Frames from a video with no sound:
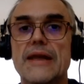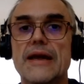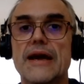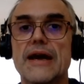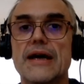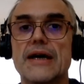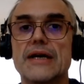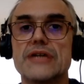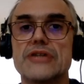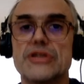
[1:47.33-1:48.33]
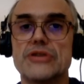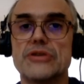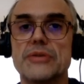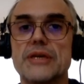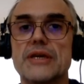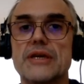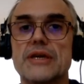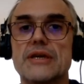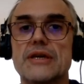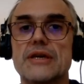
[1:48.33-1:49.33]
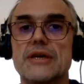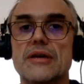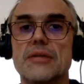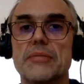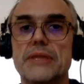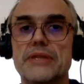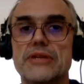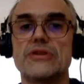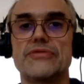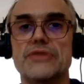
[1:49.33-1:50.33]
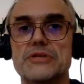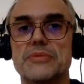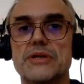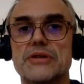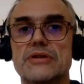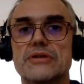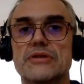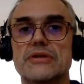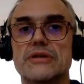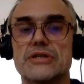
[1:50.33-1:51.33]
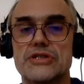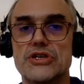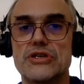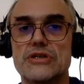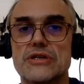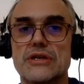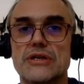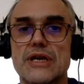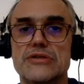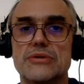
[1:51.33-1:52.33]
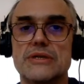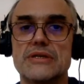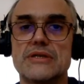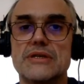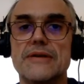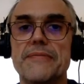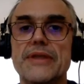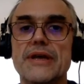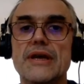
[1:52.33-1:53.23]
I started making better investment decisions, and as you can see,